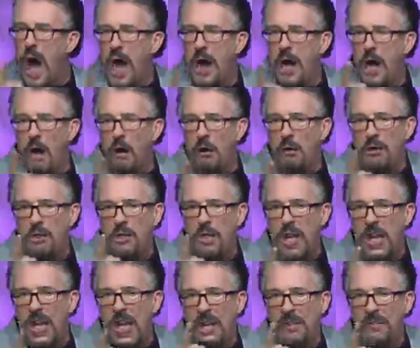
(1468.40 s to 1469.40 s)
Learn the
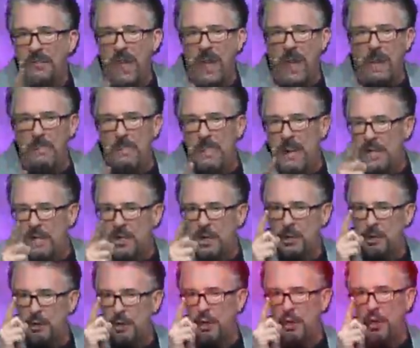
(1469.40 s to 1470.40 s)
five parallels in the
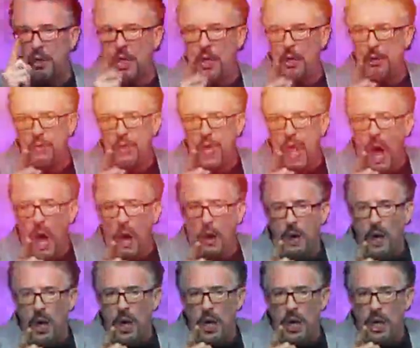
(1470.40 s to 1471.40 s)
days of Jezebel being
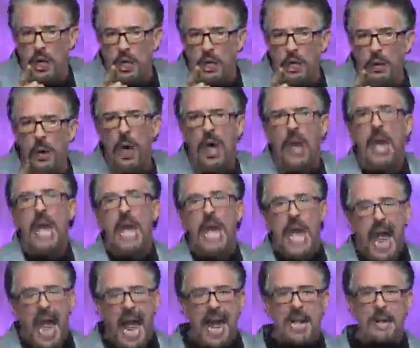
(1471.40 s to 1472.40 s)
repeated in America
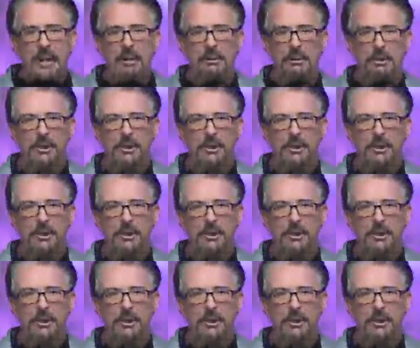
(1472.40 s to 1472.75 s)
right now.